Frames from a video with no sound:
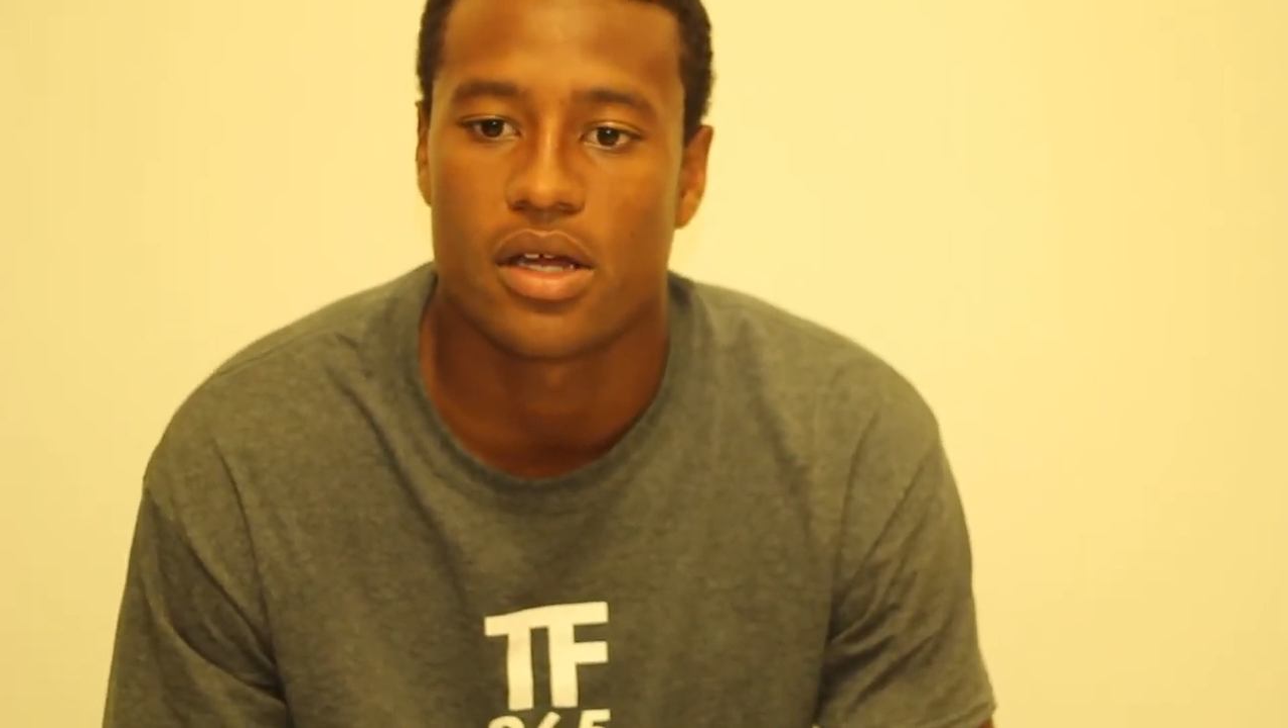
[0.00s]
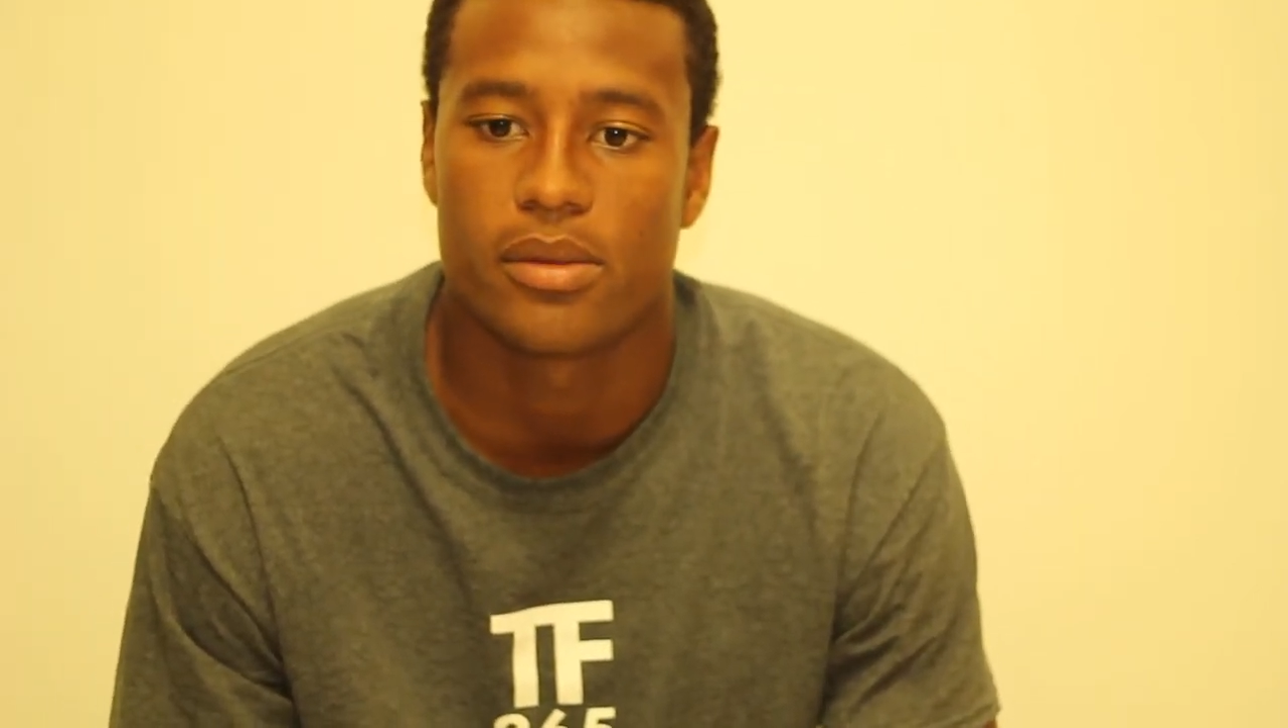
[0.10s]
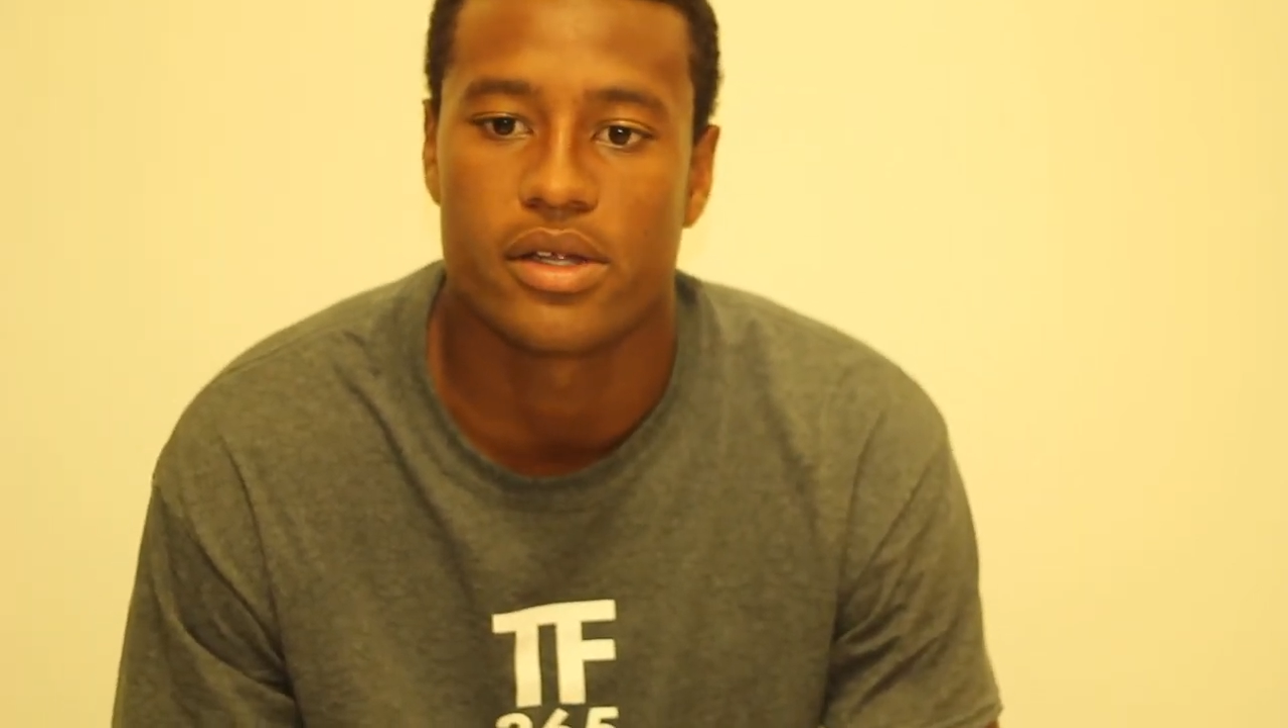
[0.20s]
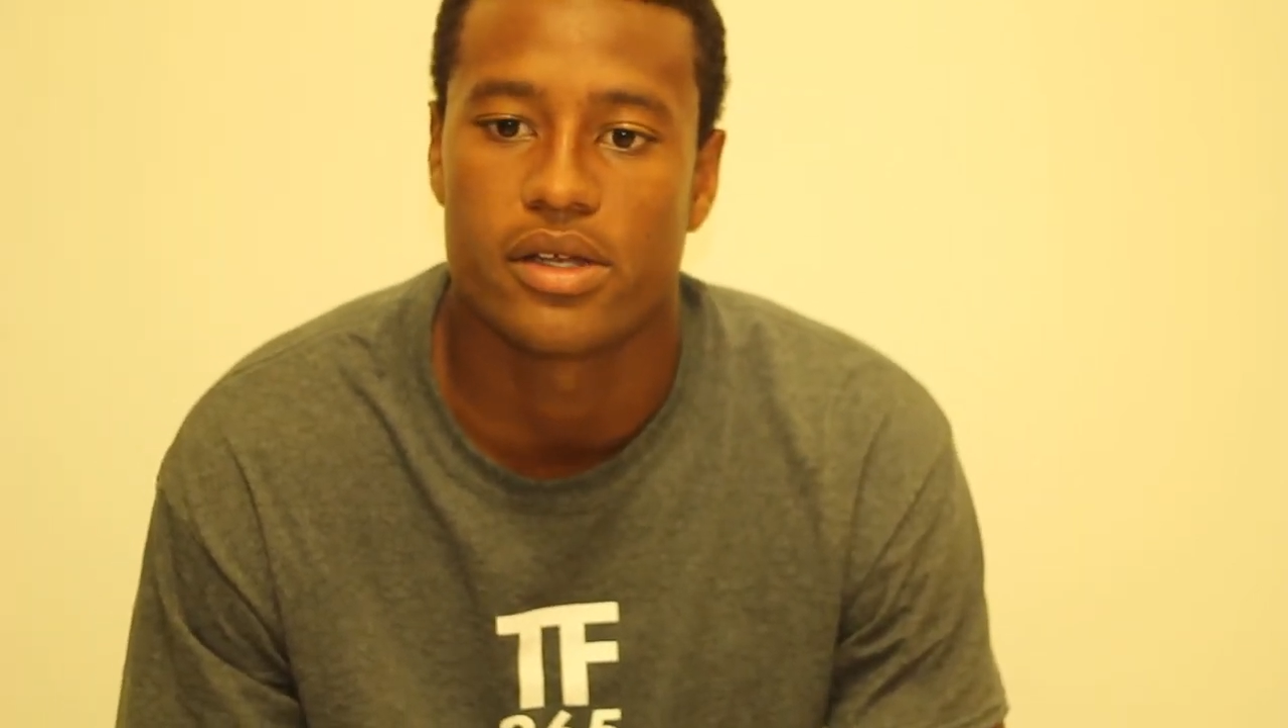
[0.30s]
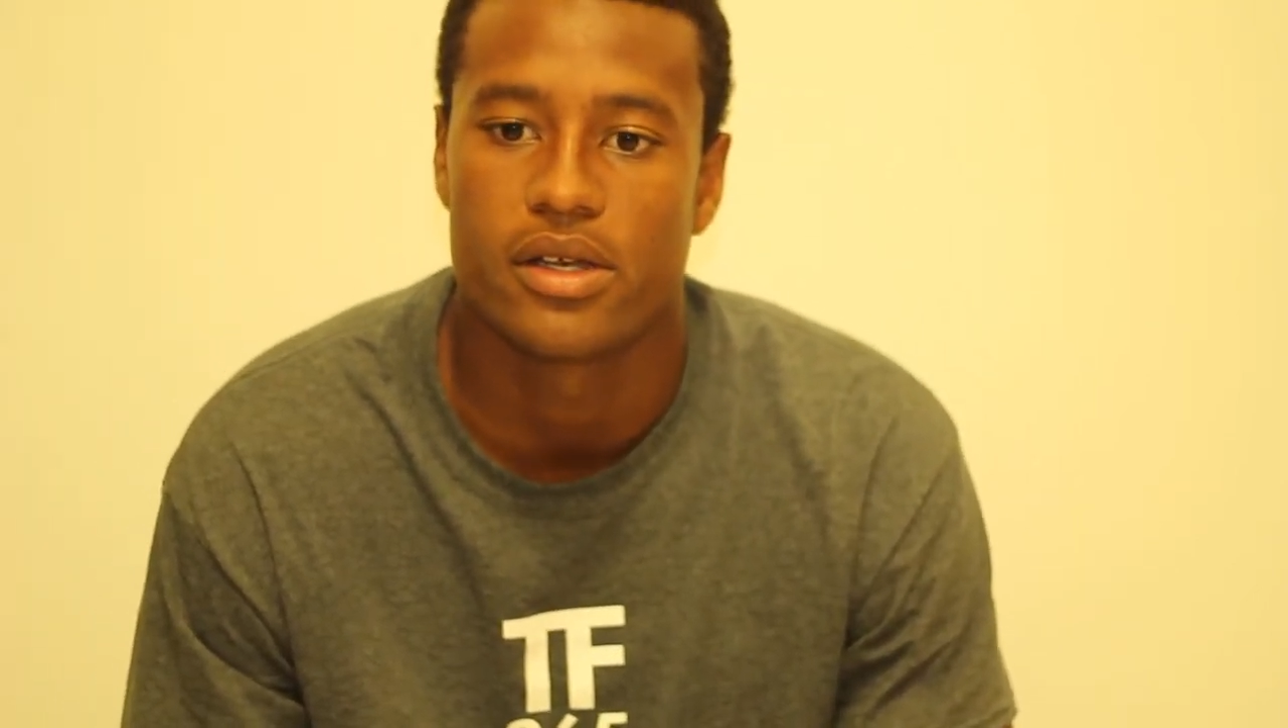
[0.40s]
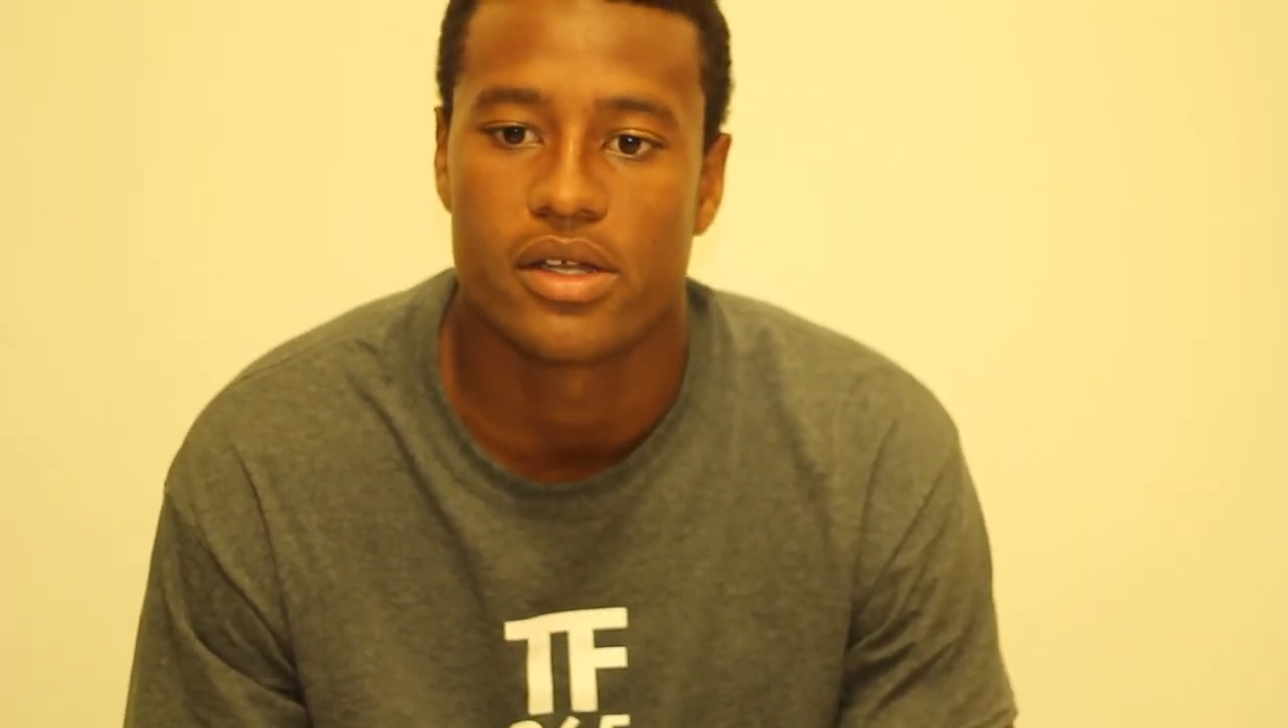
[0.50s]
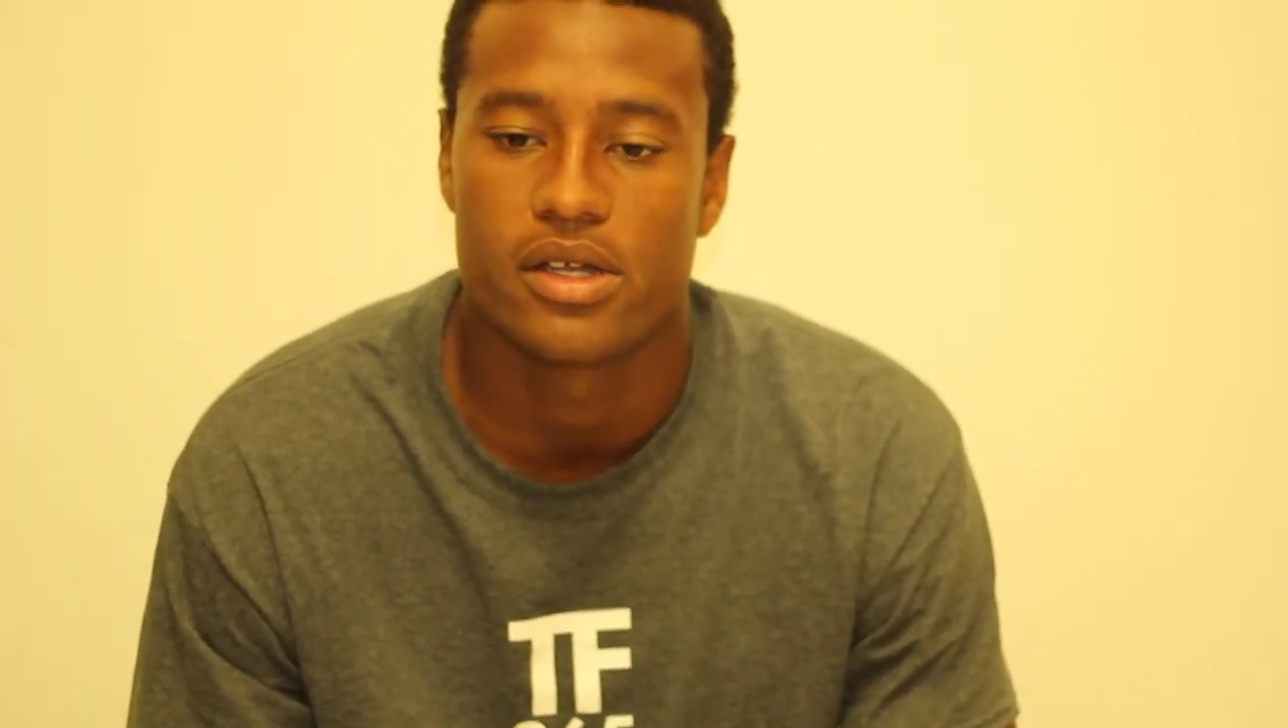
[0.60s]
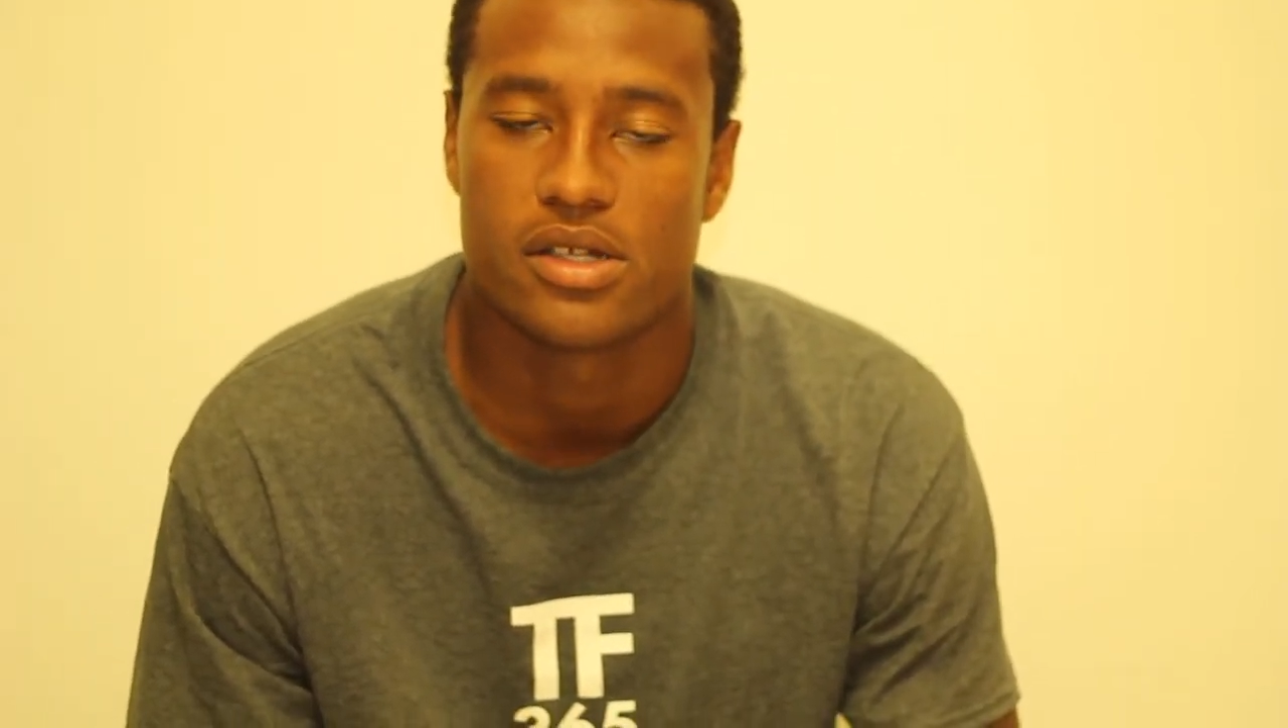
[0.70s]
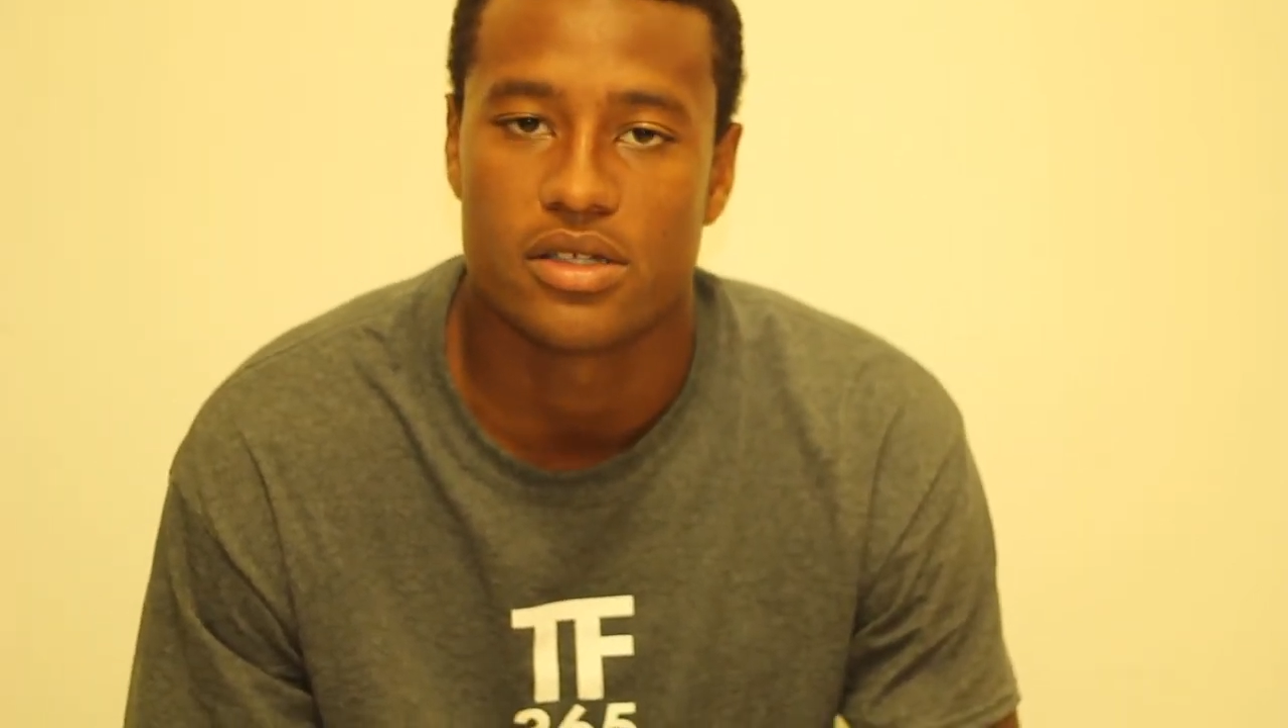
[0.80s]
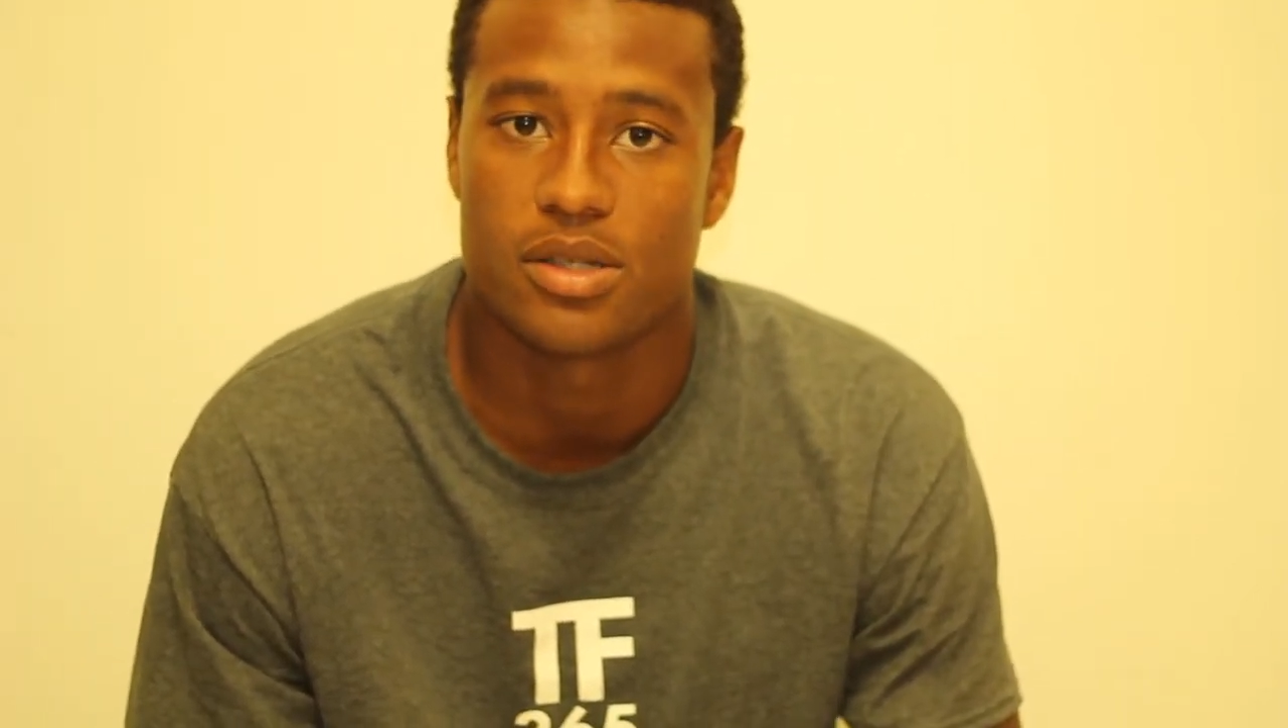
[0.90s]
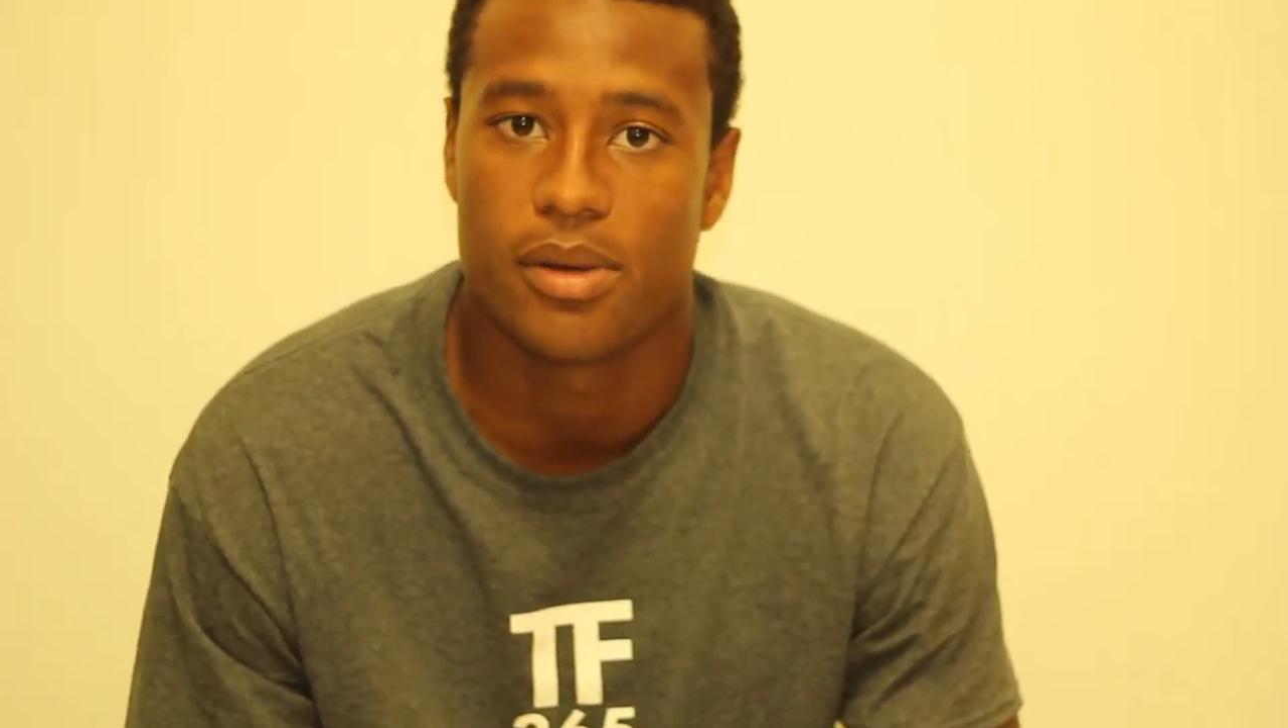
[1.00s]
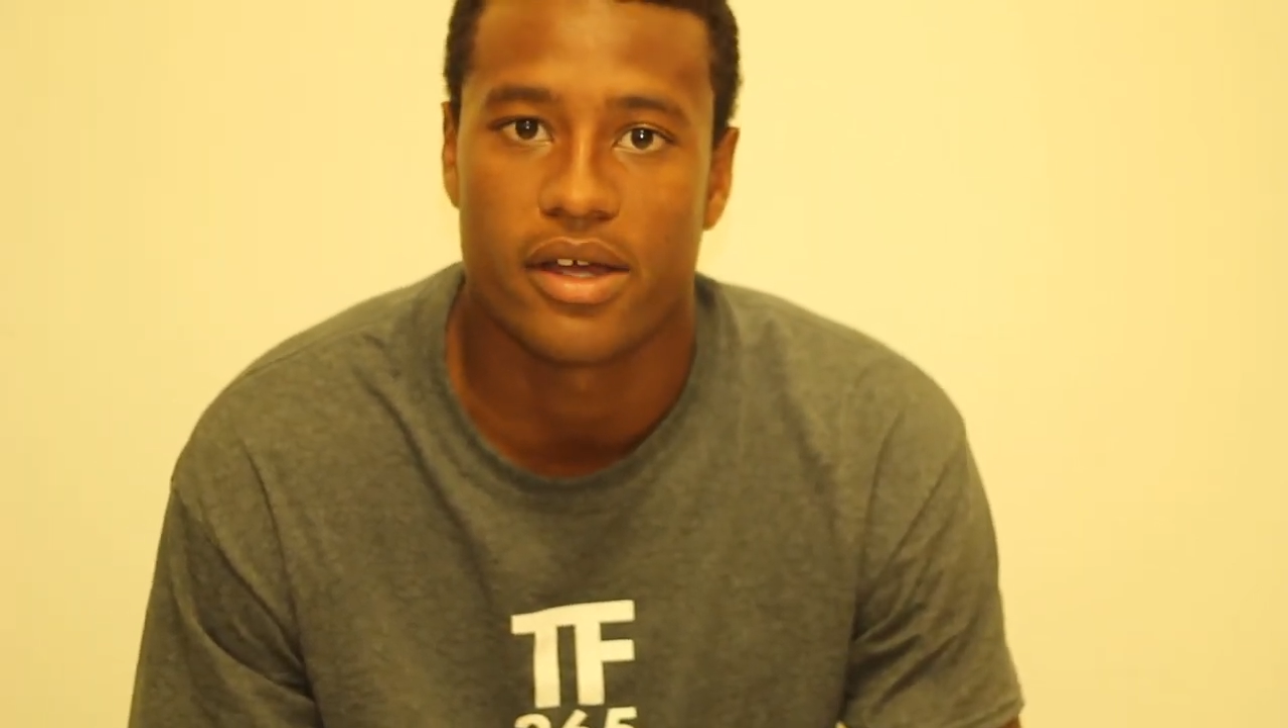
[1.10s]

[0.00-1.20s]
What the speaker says: lead